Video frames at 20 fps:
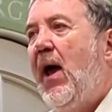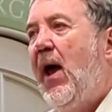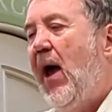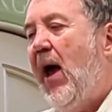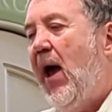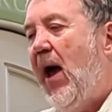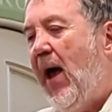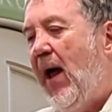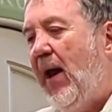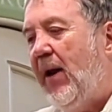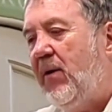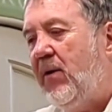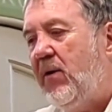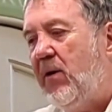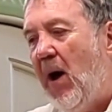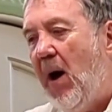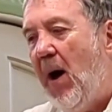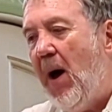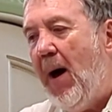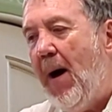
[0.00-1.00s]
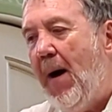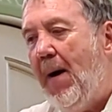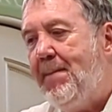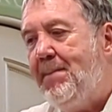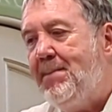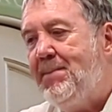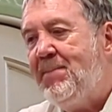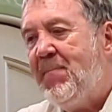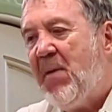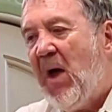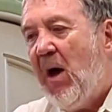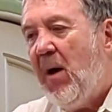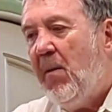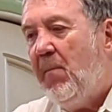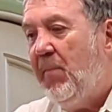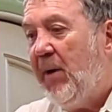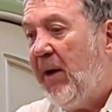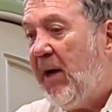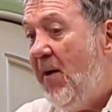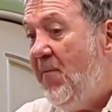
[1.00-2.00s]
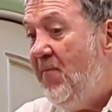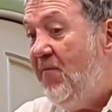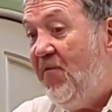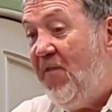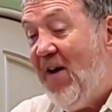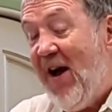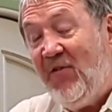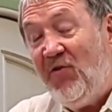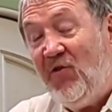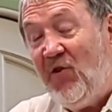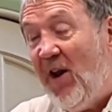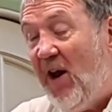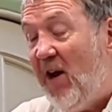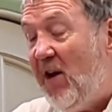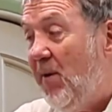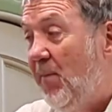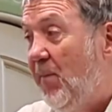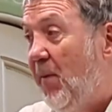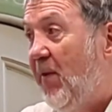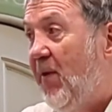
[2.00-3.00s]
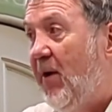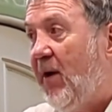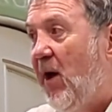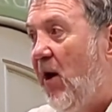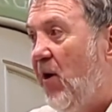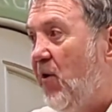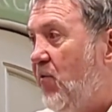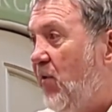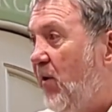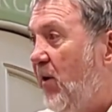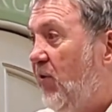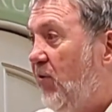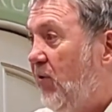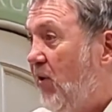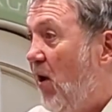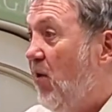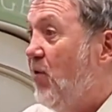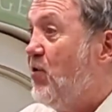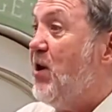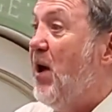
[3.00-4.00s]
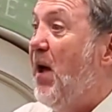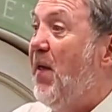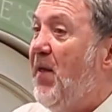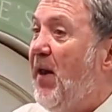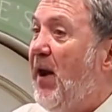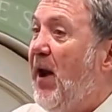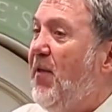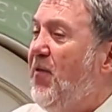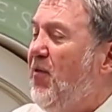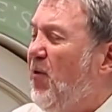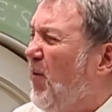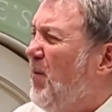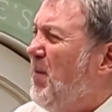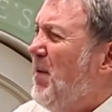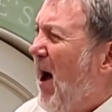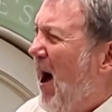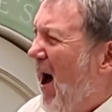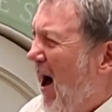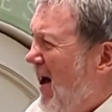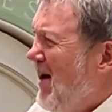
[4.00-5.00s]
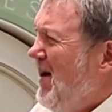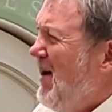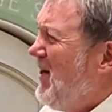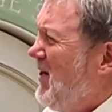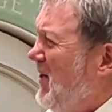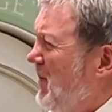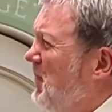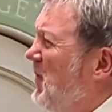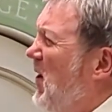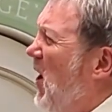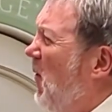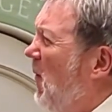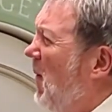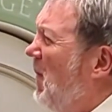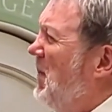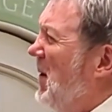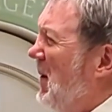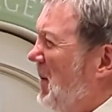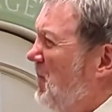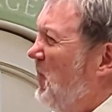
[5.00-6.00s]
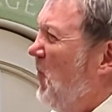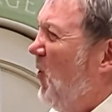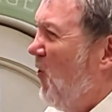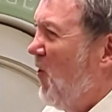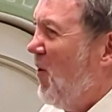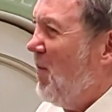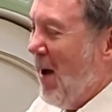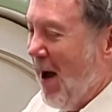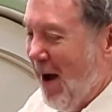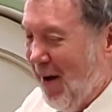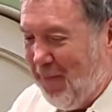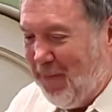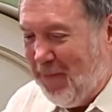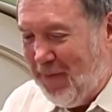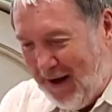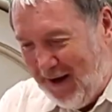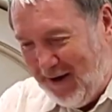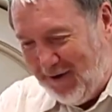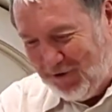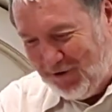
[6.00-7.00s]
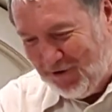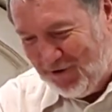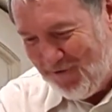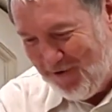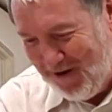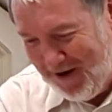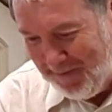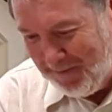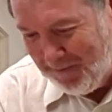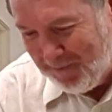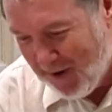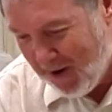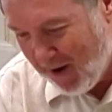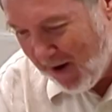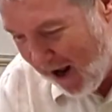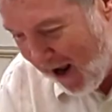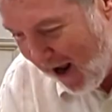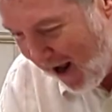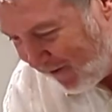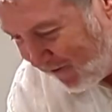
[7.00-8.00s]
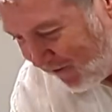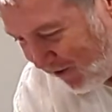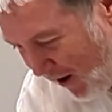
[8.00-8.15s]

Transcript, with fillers: and um, became fascinated by the country and its culture. And then I thought, I need to know a bit more about the history. And